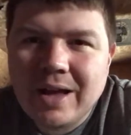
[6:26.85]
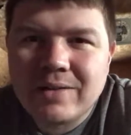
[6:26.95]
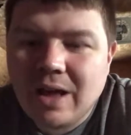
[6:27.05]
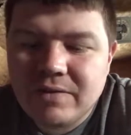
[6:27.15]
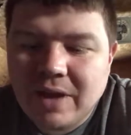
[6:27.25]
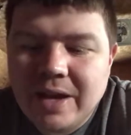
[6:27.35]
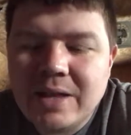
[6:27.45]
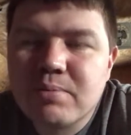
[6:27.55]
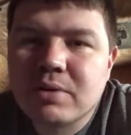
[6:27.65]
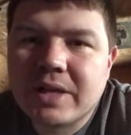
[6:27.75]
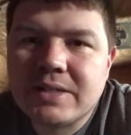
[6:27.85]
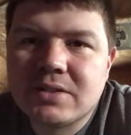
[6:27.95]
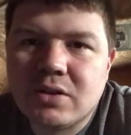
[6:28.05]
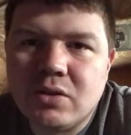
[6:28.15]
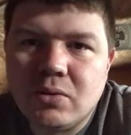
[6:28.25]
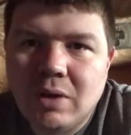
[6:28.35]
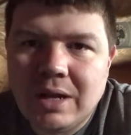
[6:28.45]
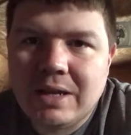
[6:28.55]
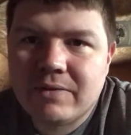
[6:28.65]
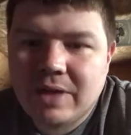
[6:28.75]
I don't have any place to do
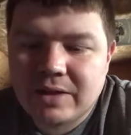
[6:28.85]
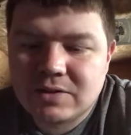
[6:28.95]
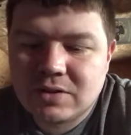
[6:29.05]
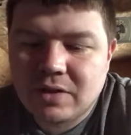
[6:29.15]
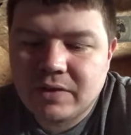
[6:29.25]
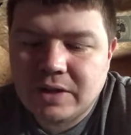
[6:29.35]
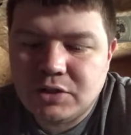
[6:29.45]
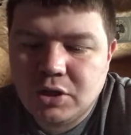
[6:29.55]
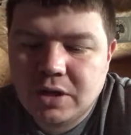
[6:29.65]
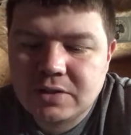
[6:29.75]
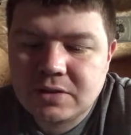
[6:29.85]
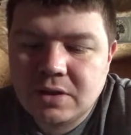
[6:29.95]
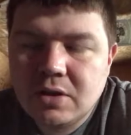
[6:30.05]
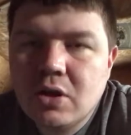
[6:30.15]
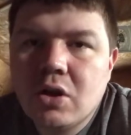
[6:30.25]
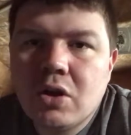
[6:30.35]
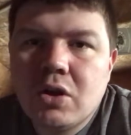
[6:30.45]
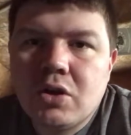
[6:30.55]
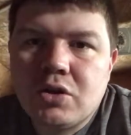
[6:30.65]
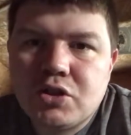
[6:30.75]
any of that stuff. I just
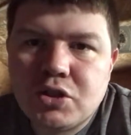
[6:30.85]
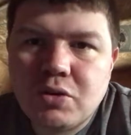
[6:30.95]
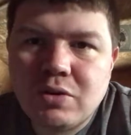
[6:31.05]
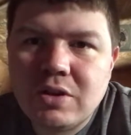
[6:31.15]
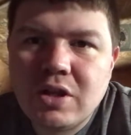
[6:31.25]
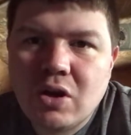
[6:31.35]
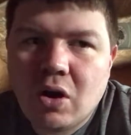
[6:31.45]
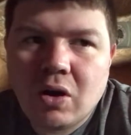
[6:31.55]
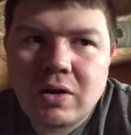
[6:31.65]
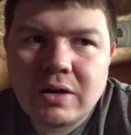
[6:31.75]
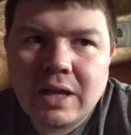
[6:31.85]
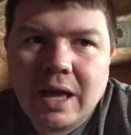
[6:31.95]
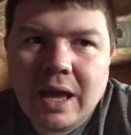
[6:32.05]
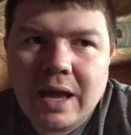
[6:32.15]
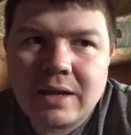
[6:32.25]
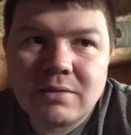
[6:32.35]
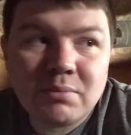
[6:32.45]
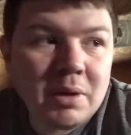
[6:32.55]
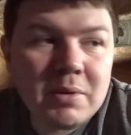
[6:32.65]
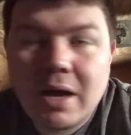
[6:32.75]
shoot in the yard, and
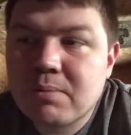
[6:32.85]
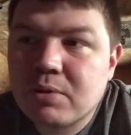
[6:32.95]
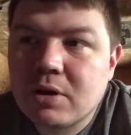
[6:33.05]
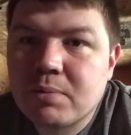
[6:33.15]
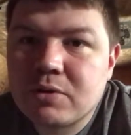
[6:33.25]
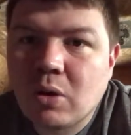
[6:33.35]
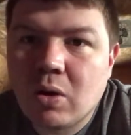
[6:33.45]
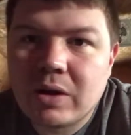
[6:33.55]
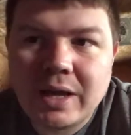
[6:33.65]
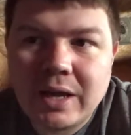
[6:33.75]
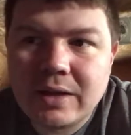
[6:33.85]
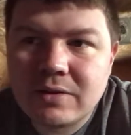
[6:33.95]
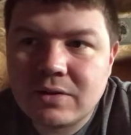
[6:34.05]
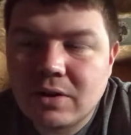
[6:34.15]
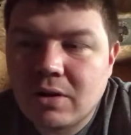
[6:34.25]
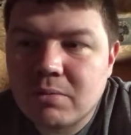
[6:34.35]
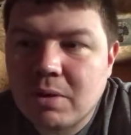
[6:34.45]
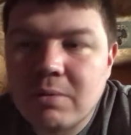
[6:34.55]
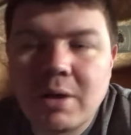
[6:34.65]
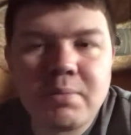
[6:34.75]
maybe I put up a target, or
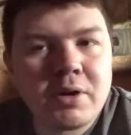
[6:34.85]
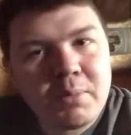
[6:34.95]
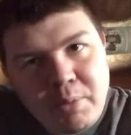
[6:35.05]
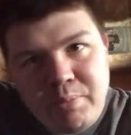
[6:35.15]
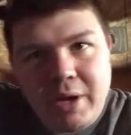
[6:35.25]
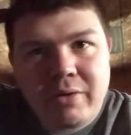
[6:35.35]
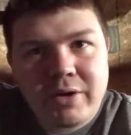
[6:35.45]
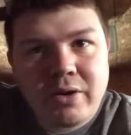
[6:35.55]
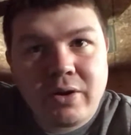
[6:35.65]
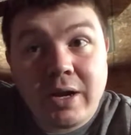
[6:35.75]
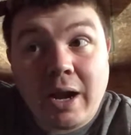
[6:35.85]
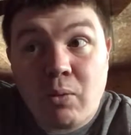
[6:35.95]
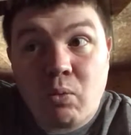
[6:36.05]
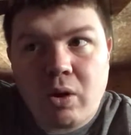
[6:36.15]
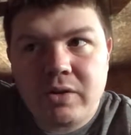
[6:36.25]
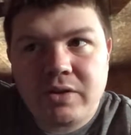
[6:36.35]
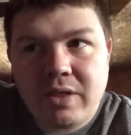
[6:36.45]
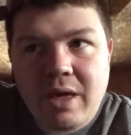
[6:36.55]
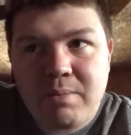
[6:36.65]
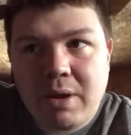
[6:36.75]
maybe I put up a barrier and I run to
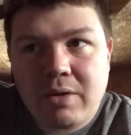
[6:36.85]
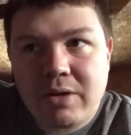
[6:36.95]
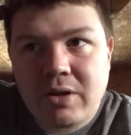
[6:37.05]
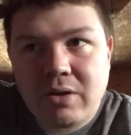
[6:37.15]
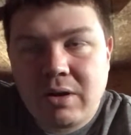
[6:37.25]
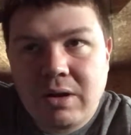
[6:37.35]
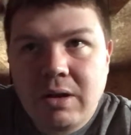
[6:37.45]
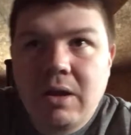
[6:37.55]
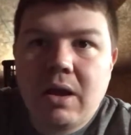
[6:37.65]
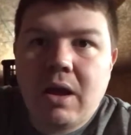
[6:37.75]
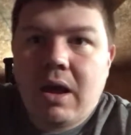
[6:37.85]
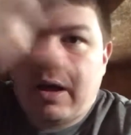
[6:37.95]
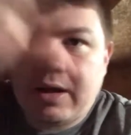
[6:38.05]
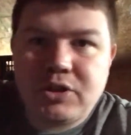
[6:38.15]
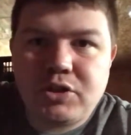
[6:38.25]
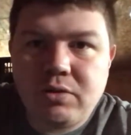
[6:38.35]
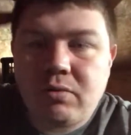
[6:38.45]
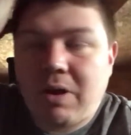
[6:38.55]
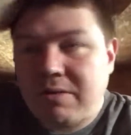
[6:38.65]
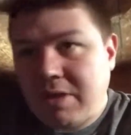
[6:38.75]
that barrier and I shoot
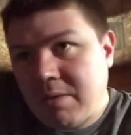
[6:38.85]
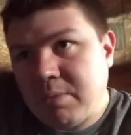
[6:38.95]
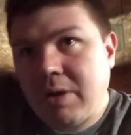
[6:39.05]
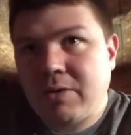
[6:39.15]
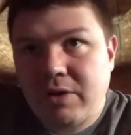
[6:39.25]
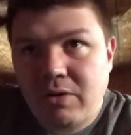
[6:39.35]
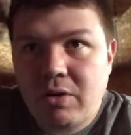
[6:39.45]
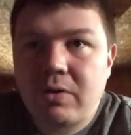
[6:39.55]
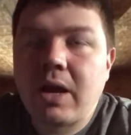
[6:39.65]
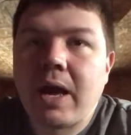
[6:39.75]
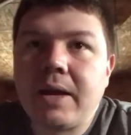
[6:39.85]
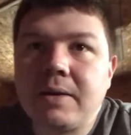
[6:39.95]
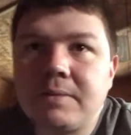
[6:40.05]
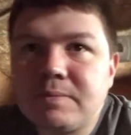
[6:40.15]
around that barrier, okay?